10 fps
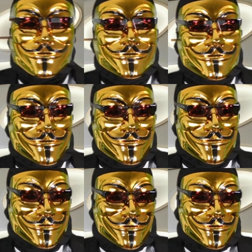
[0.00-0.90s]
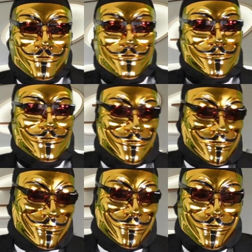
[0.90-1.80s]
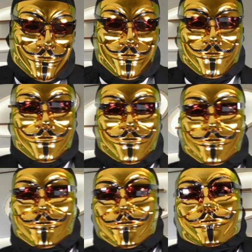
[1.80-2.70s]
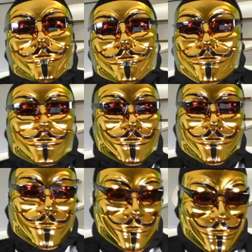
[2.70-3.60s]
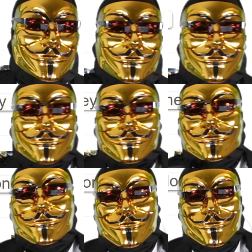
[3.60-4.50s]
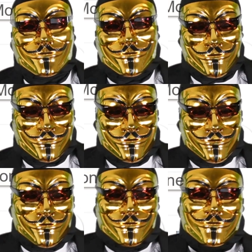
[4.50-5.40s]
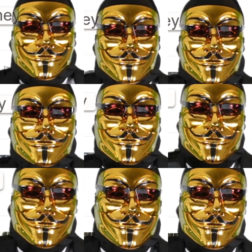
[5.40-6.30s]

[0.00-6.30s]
gym memberships, holidays, Starbucks, like clubs, common. And then lastly, savings. How much you're currently